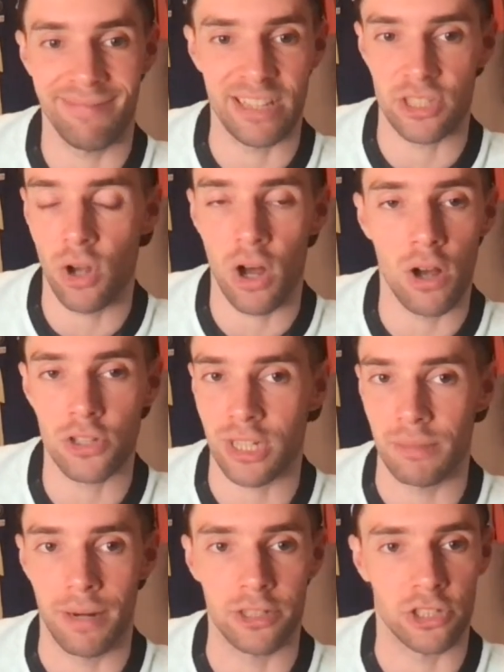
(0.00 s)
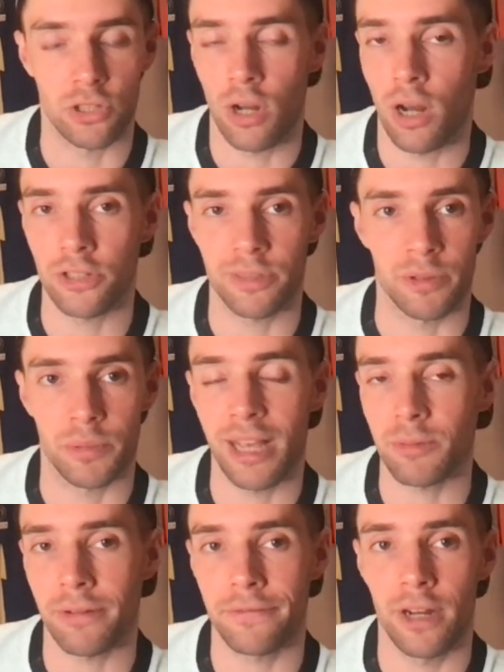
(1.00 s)
It's not asking much. But
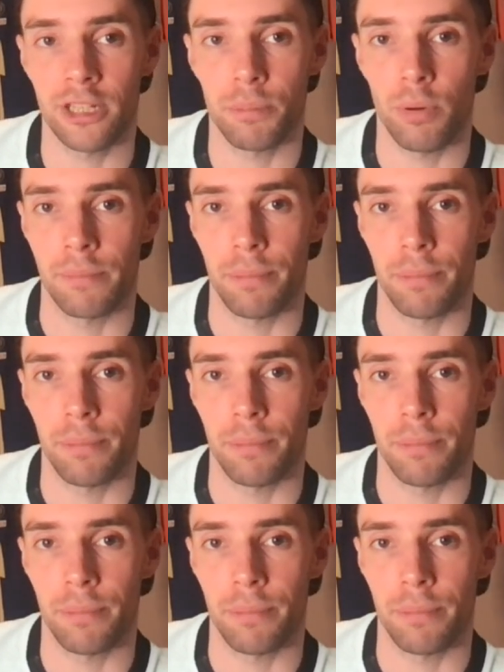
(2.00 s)
that's my first point.